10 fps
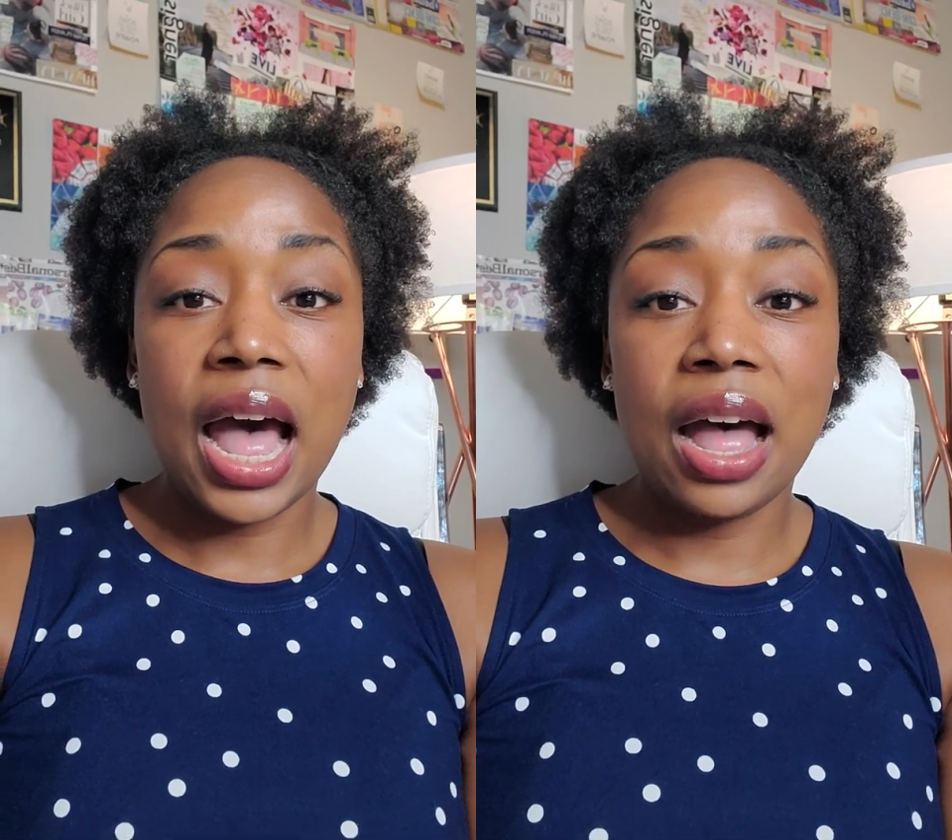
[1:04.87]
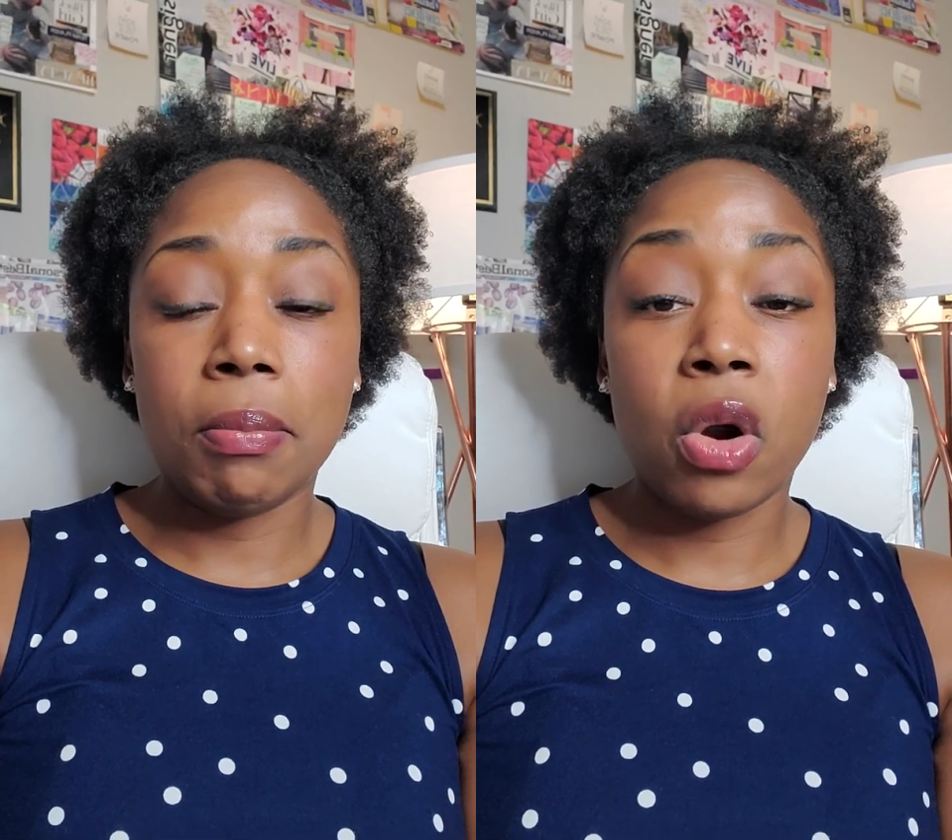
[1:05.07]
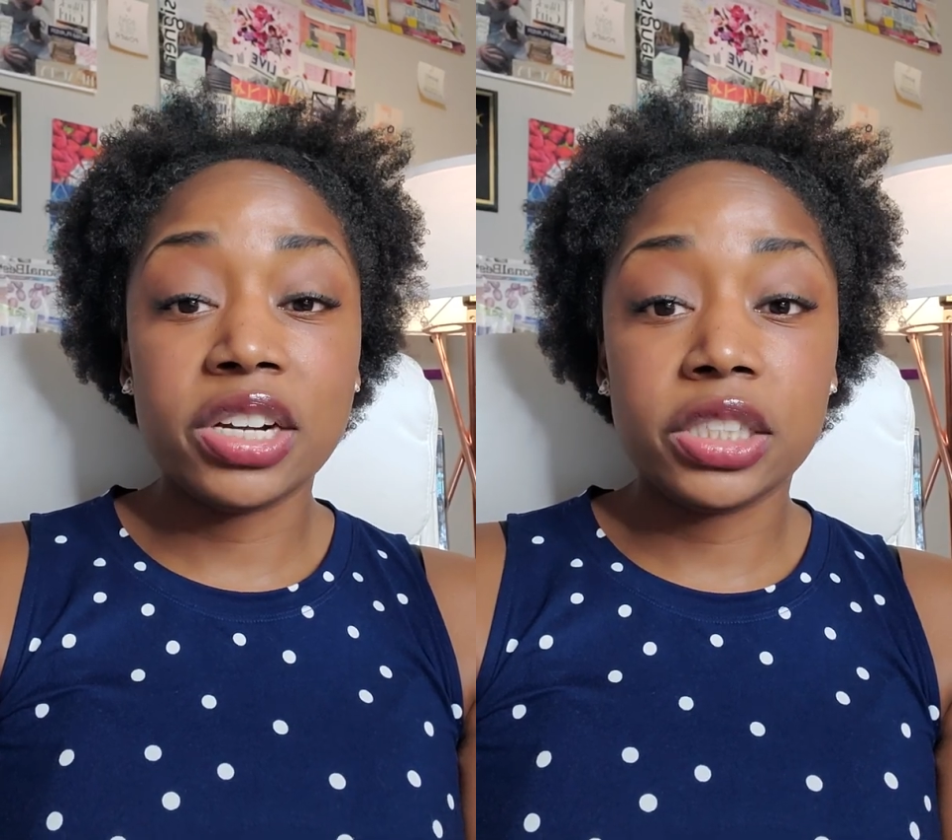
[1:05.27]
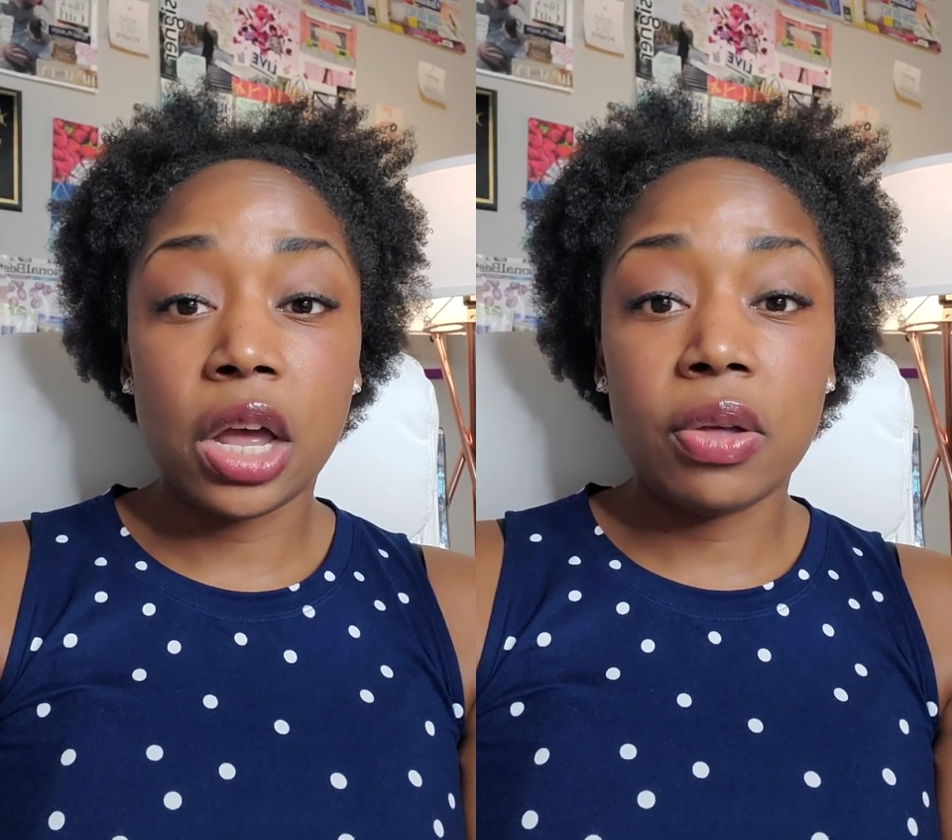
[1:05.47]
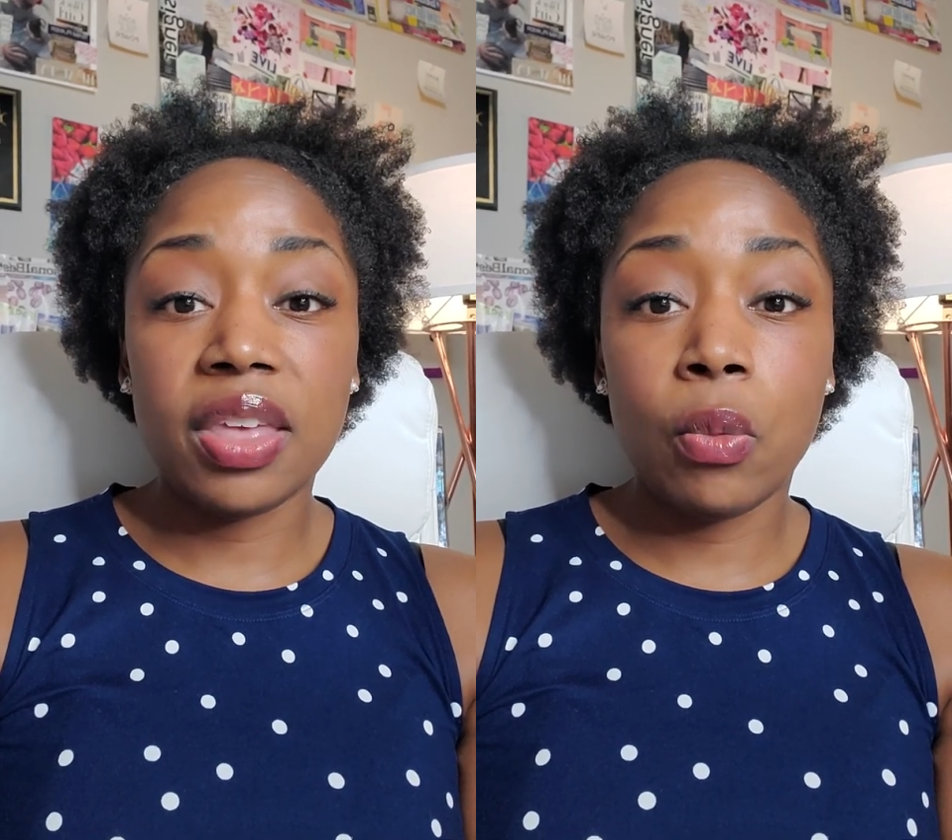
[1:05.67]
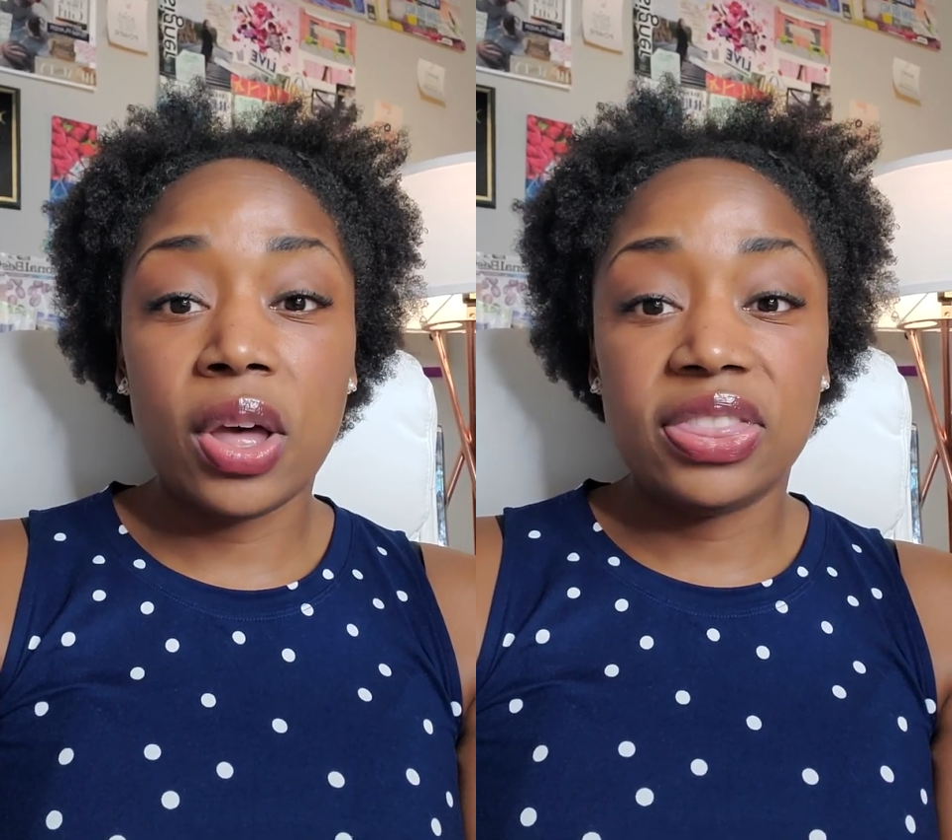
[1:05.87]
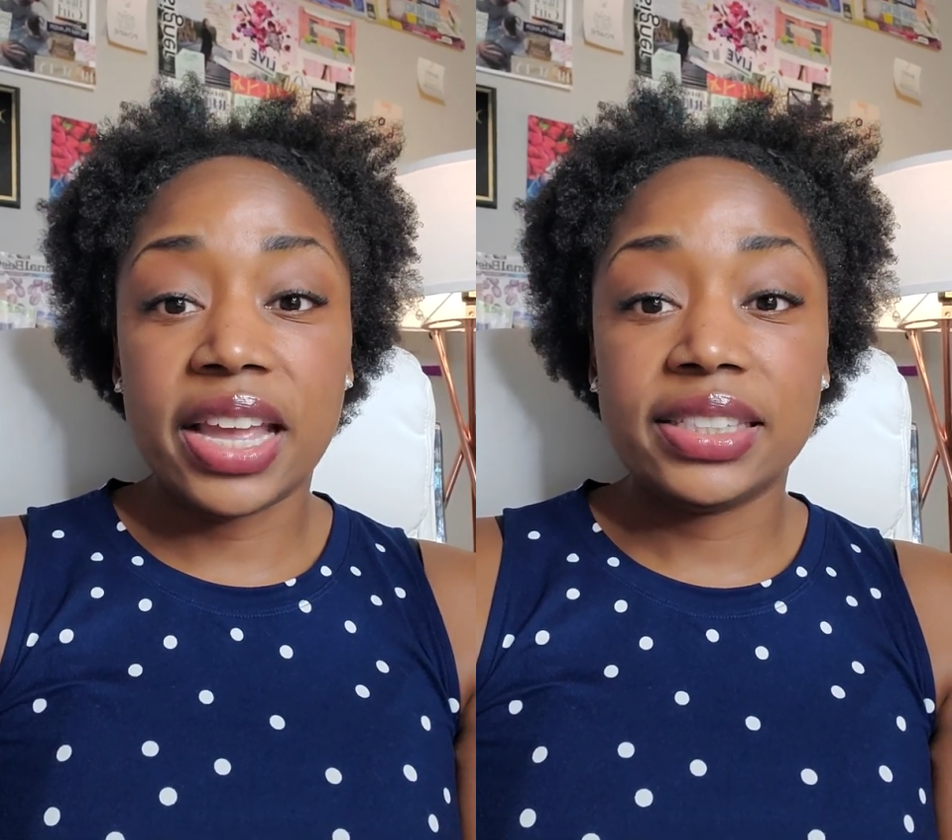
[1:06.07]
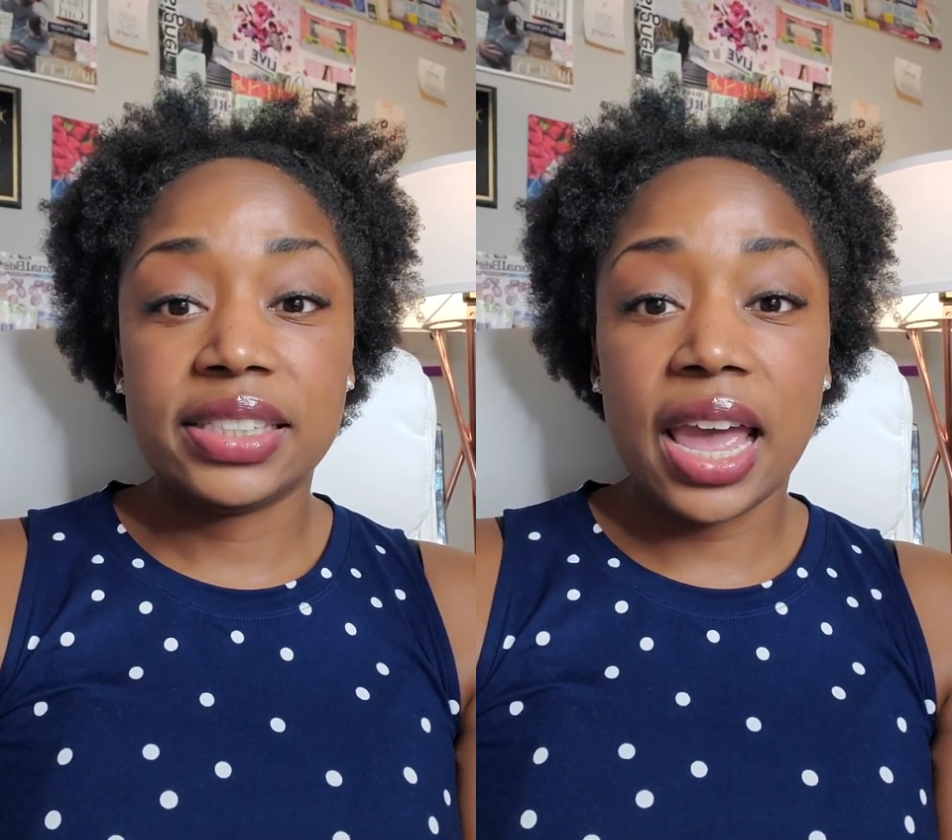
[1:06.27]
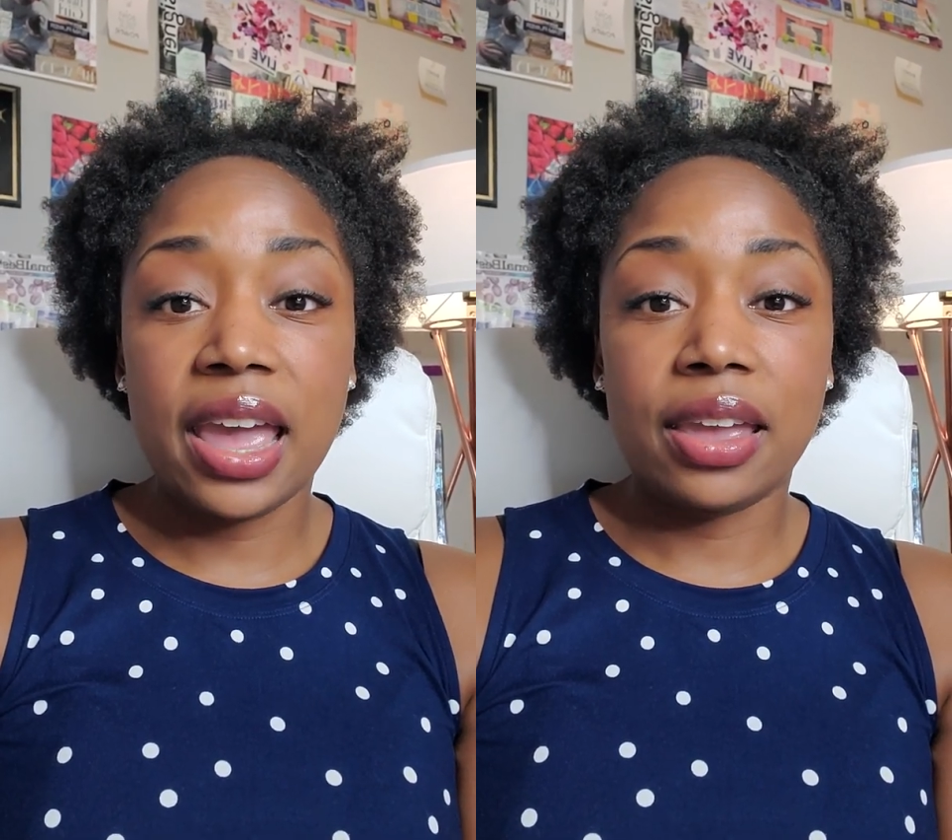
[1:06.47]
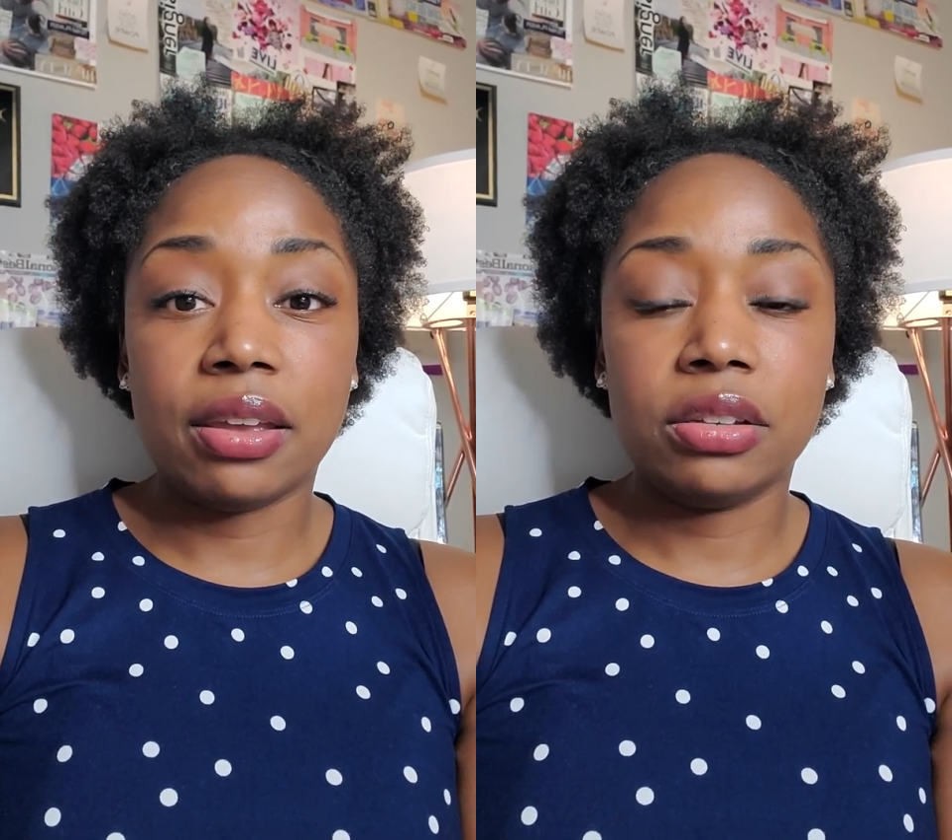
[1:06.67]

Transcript: more so than what they say.